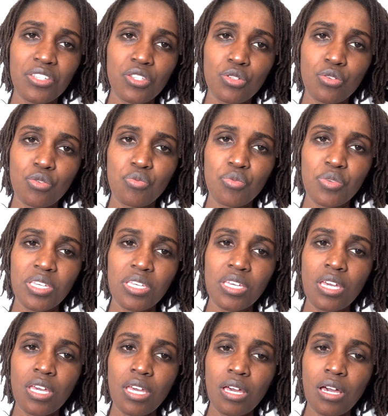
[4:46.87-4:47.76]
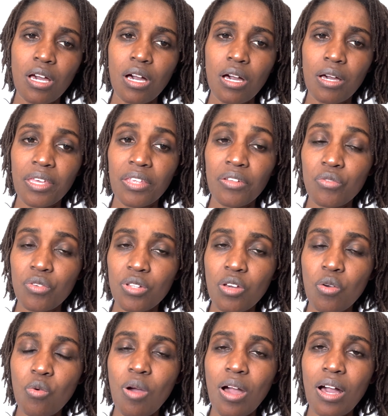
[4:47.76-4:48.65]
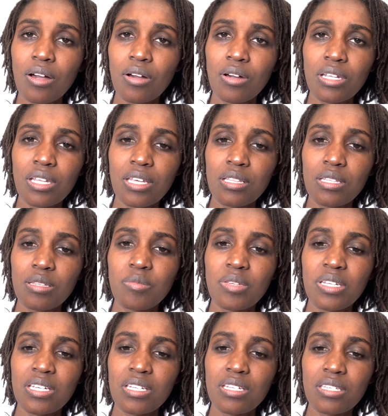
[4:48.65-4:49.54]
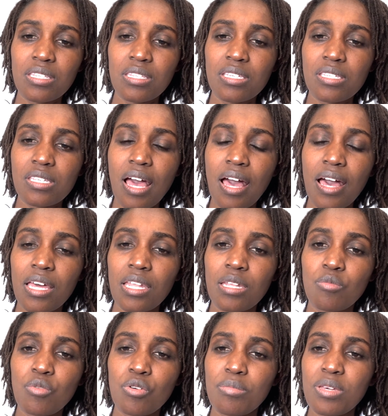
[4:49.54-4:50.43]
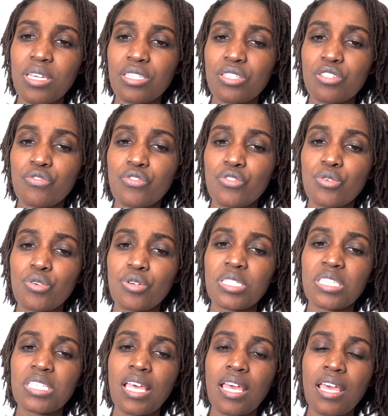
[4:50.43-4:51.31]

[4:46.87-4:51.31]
So we can really work on eliminating these animal-based foods.